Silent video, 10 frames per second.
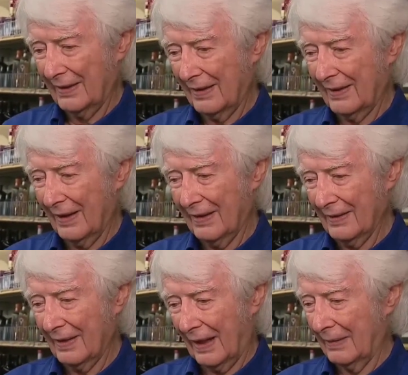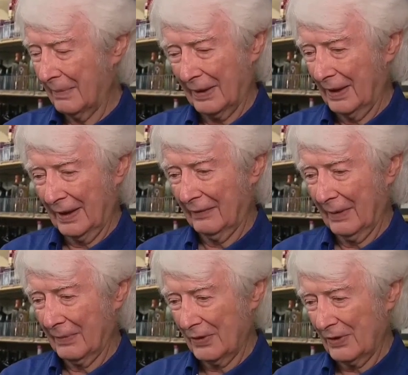I am not going to
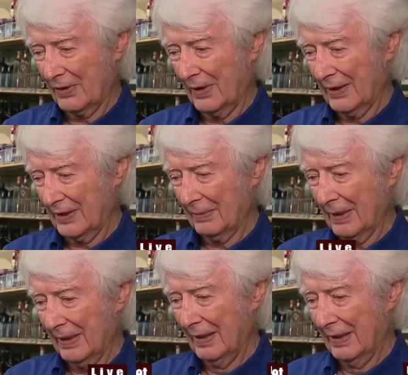give him the chance.